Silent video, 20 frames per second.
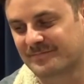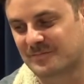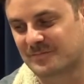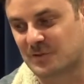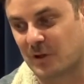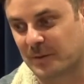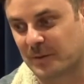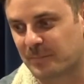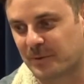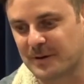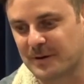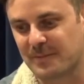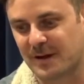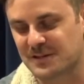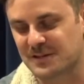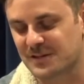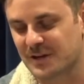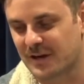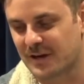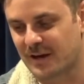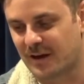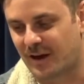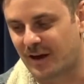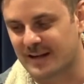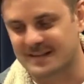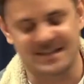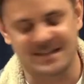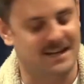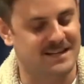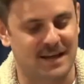pretty much I
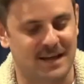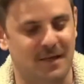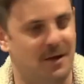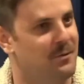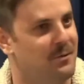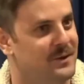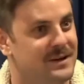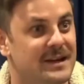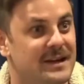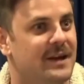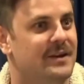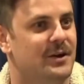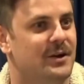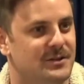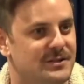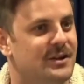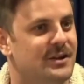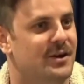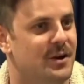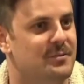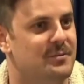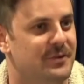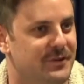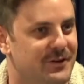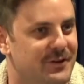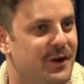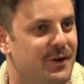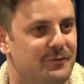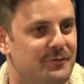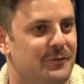sat down that weekend, and I was like, all right, I'm going to
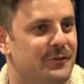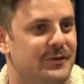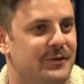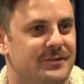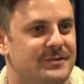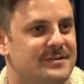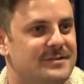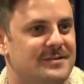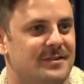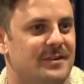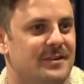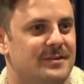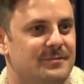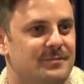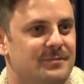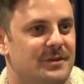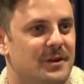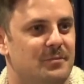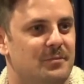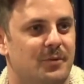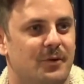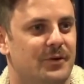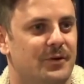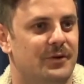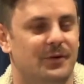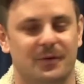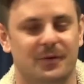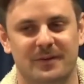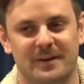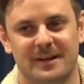go for it, and just put it
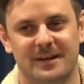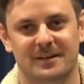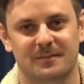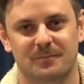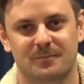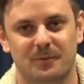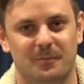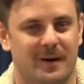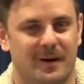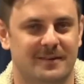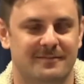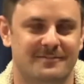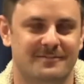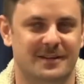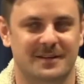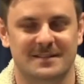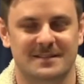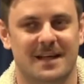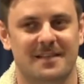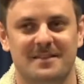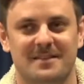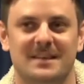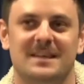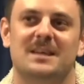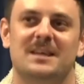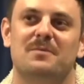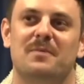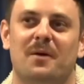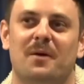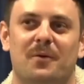all in and put my start thinking
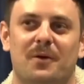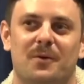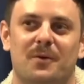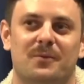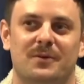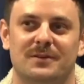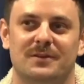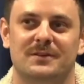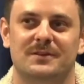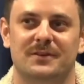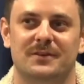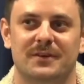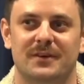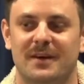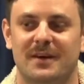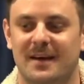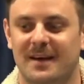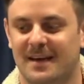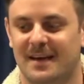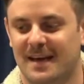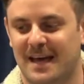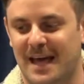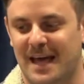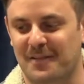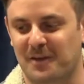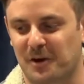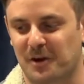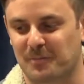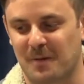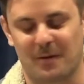about what I wanted to do. And then I
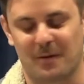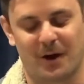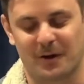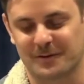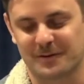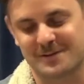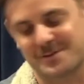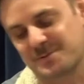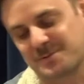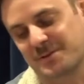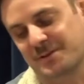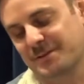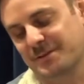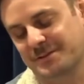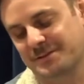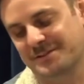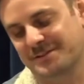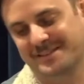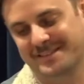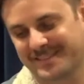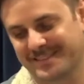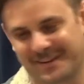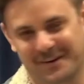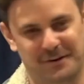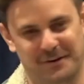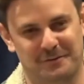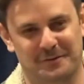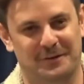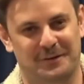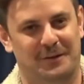remember I was like, oh shit, I don't know if
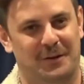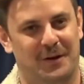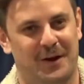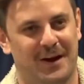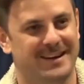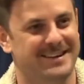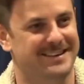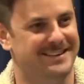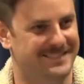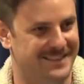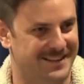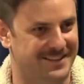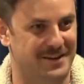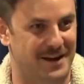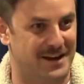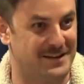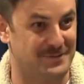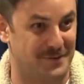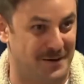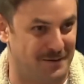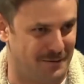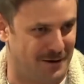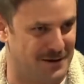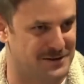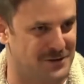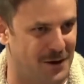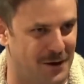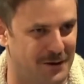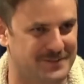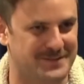they're going to like it. And then the next week when I
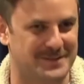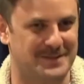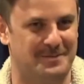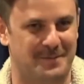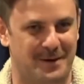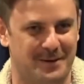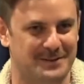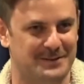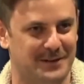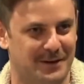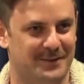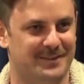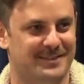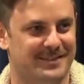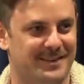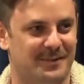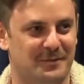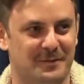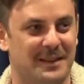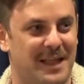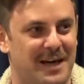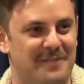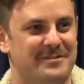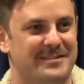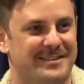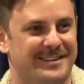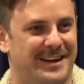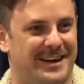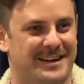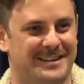showed it to them, they were just like, we love it.
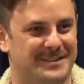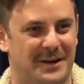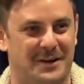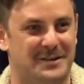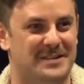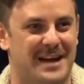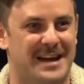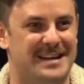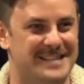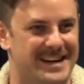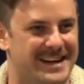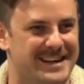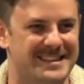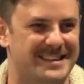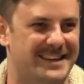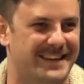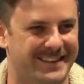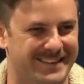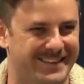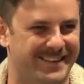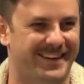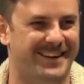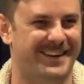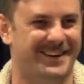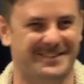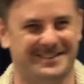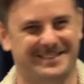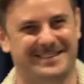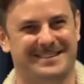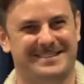Like, don't change anything, And I was
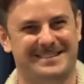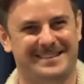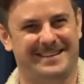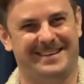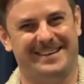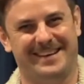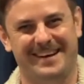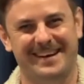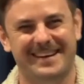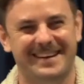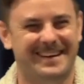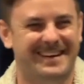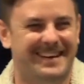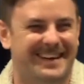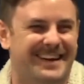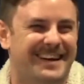like, oh shit, okay.